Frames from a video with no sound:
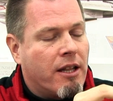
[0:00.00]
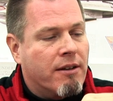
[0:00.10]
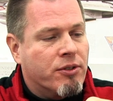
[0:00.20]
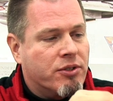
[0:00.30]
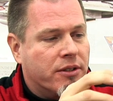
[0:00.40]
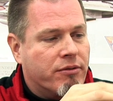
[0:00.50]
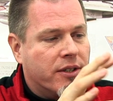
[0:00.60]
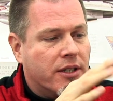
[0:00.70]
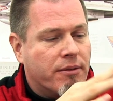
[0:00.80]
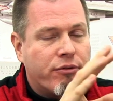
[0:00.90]
levels
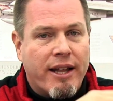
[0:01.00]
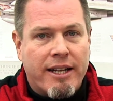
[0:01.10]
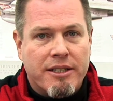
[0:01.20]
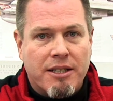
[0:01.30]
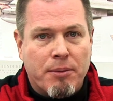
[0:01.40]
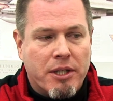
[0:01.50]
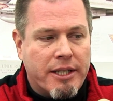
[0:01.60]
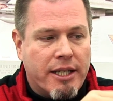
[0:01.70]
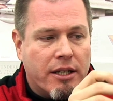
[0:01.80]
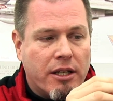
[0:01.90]
of flatness I'm
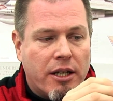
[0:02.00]
going to get.